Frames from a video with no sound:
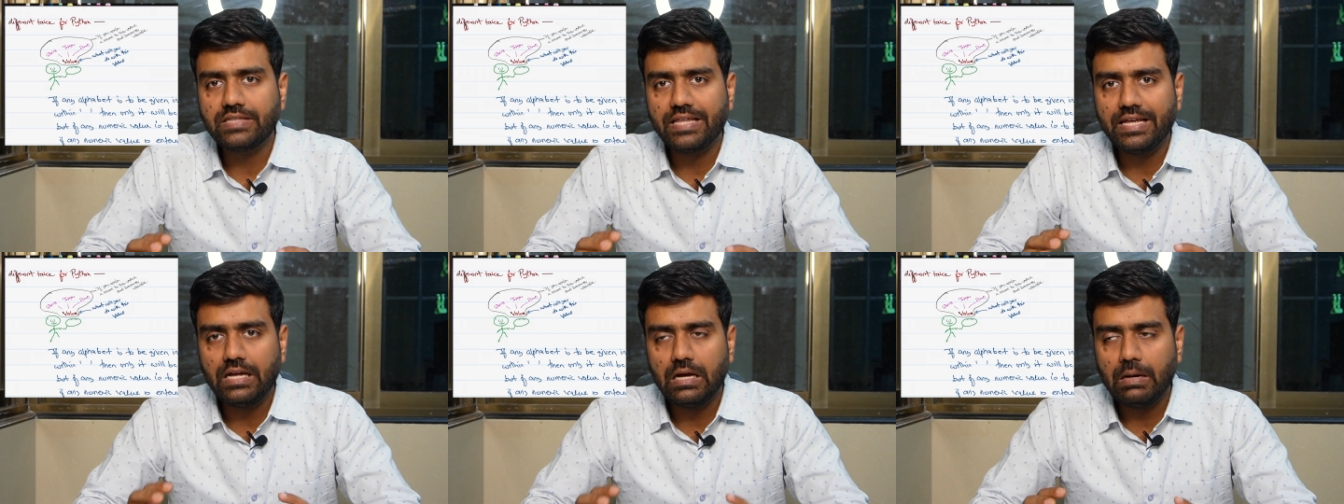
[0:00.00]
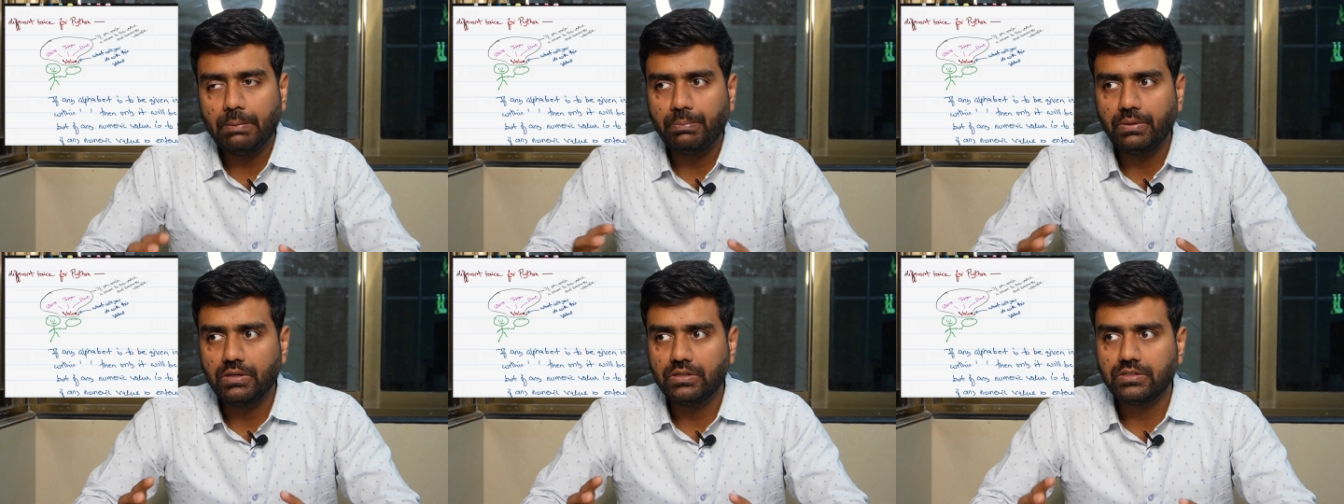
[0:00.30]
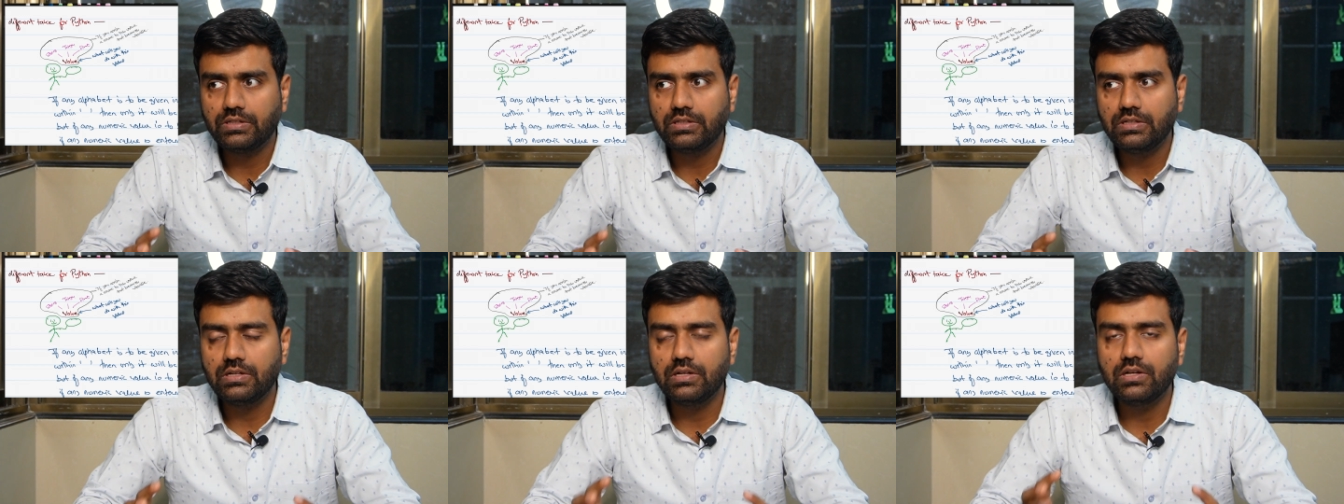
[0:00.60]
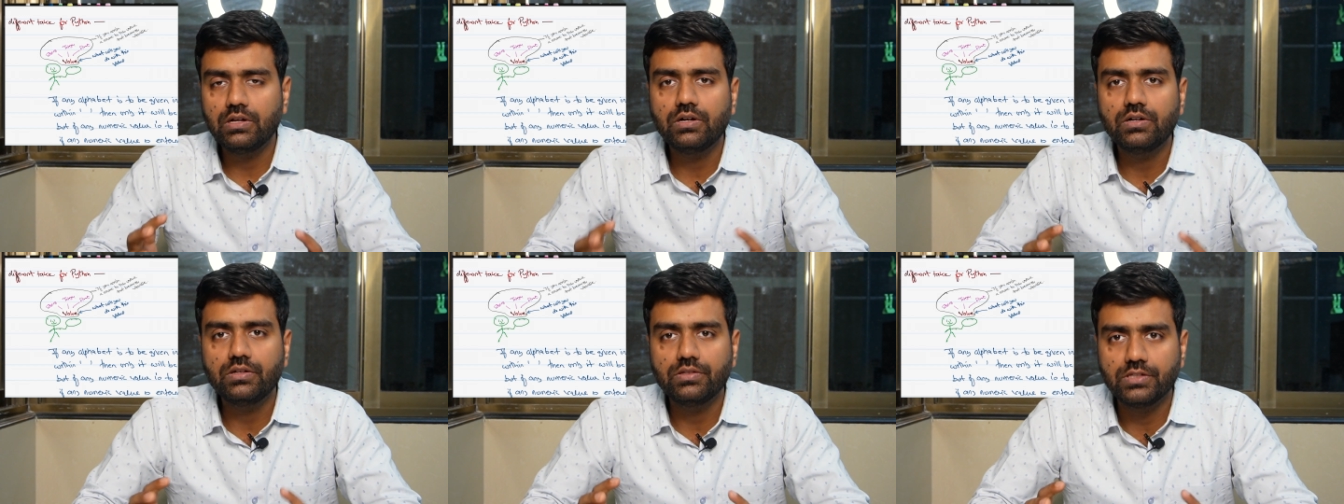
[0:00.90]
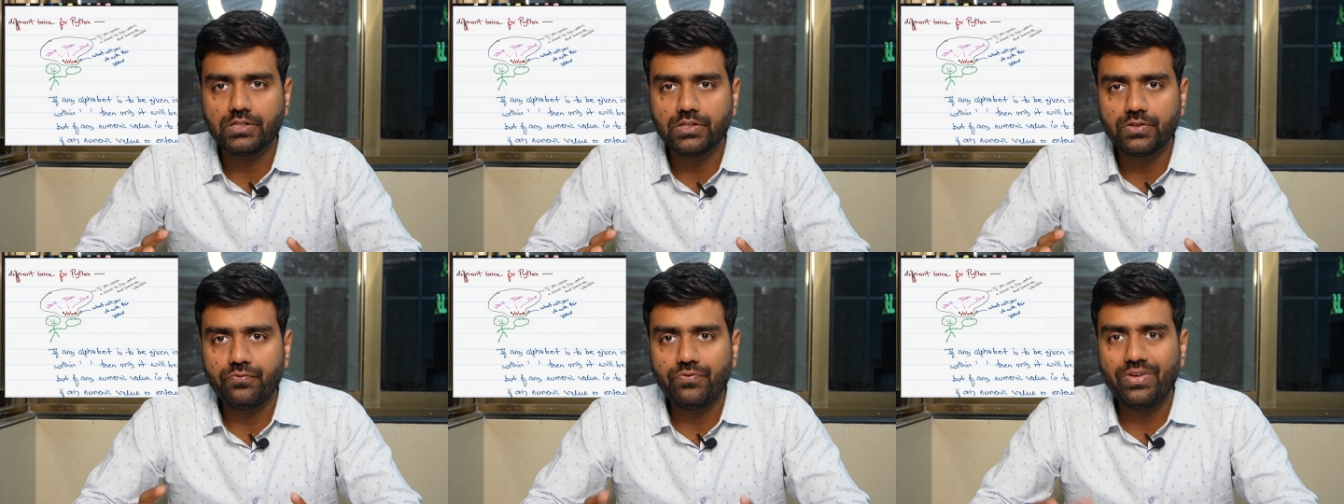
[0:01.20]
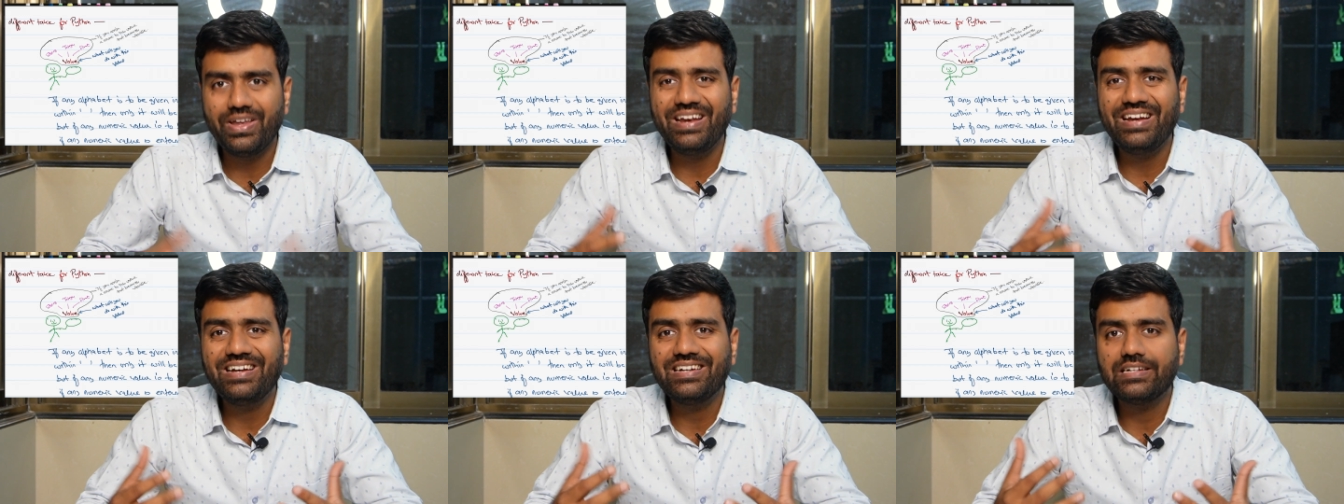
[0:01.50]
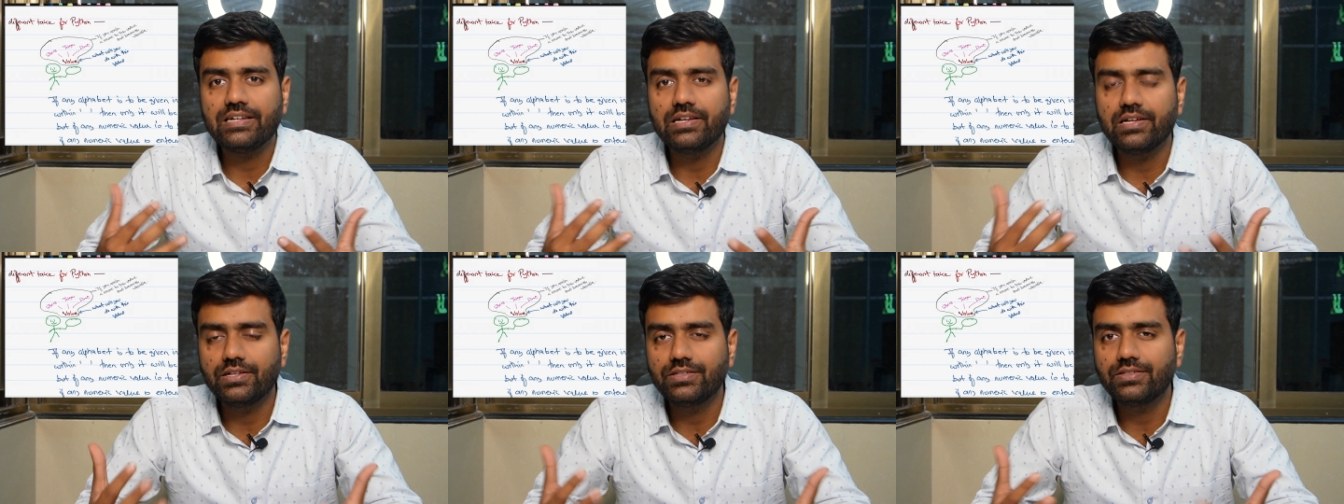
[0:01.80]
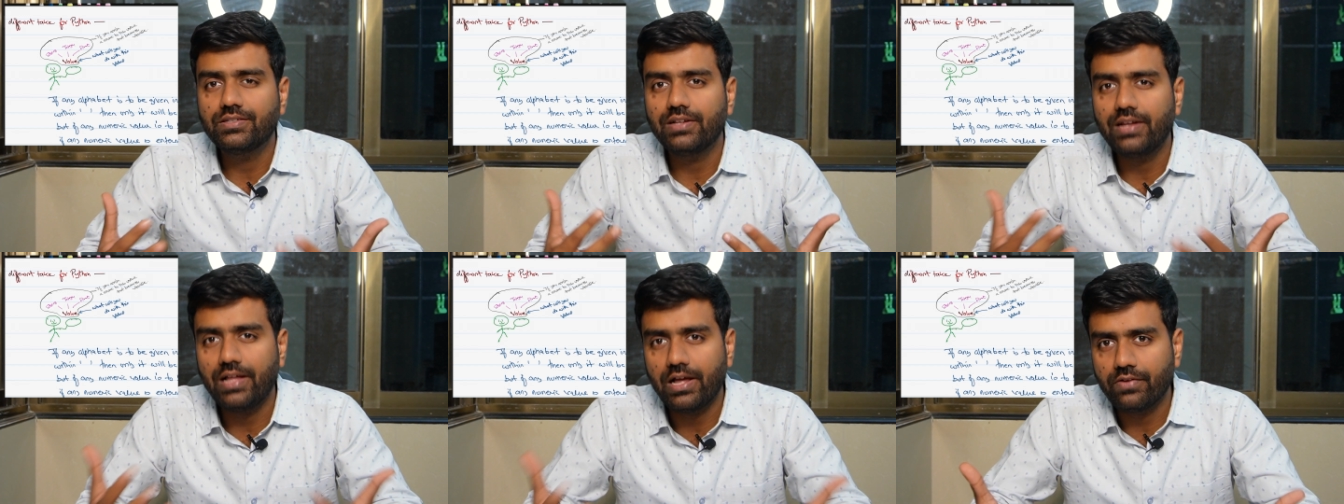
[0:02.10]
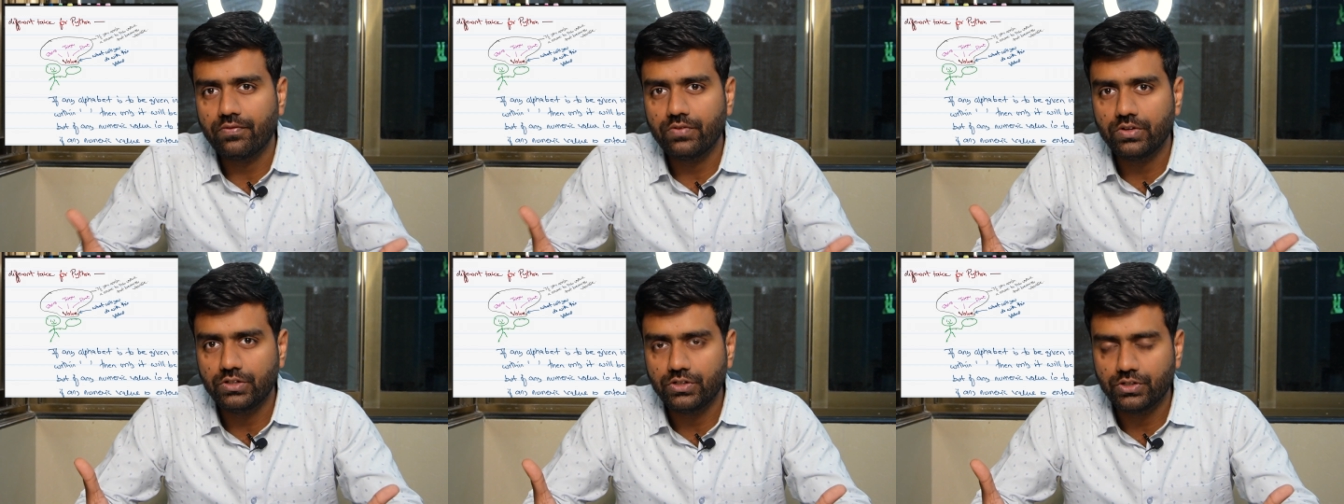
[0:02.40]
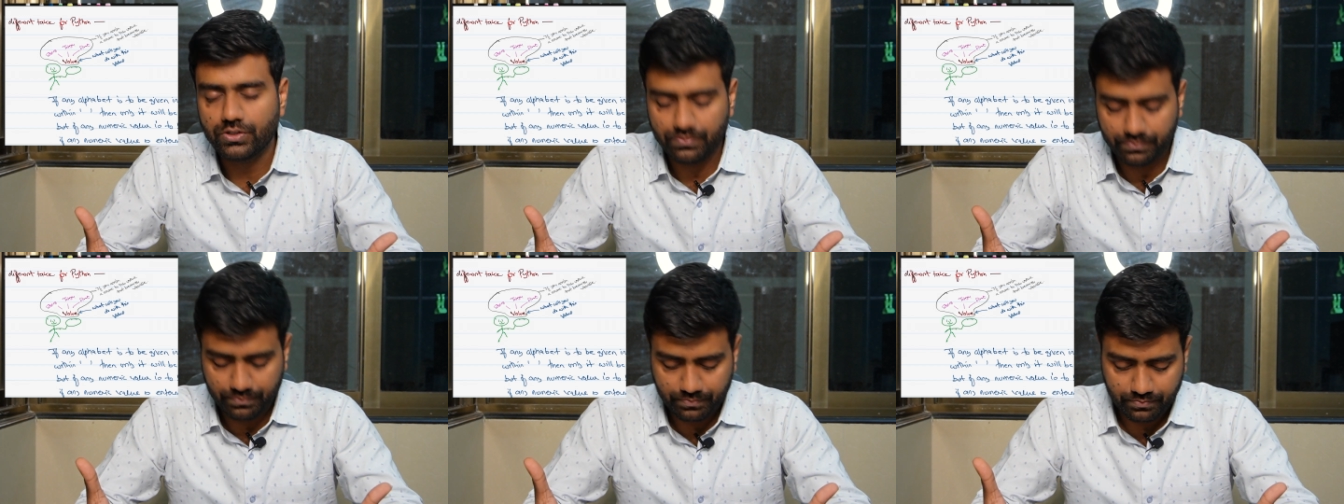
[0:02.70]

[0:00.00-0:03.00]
thing a person learns when it learns a language?